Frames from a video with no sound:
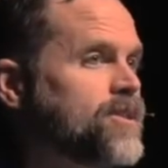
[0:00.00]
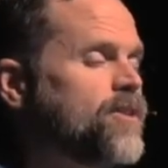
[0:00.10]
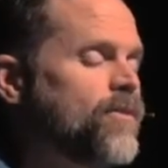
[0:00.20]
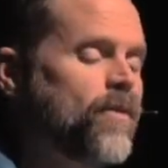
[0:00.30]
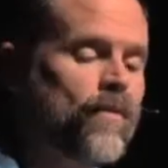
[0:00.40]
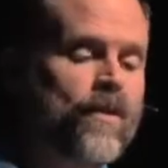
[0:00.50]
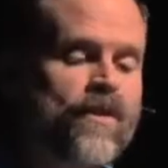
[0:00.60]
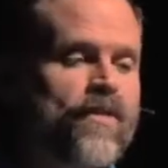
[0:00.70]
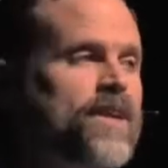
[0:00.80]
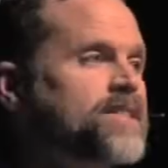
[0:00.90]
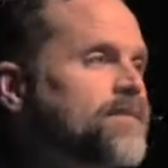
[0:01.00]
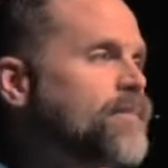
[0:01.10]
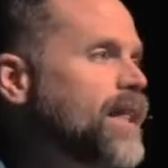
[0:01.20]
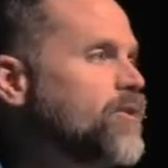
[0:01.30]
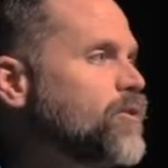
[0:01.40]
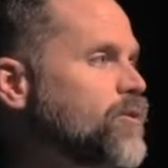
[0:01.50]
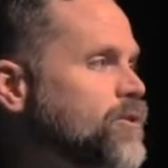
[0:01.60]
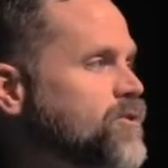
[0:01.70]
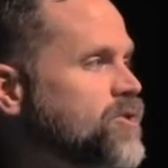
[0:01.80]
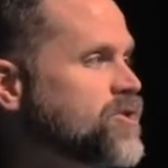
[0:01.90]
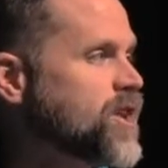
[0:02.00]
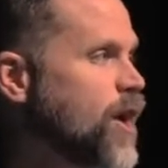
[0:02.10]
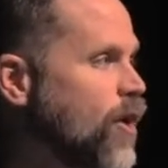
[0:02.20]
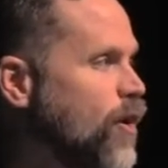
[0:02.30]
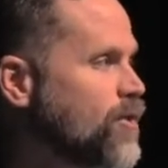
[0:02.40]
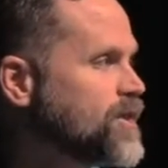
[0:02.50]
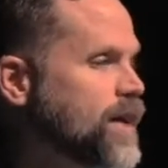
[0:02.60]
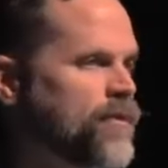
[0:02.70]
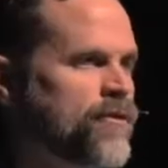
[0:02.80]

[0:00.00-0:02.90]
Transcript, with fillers: Do you know one of the things that my little girls used to say all the time?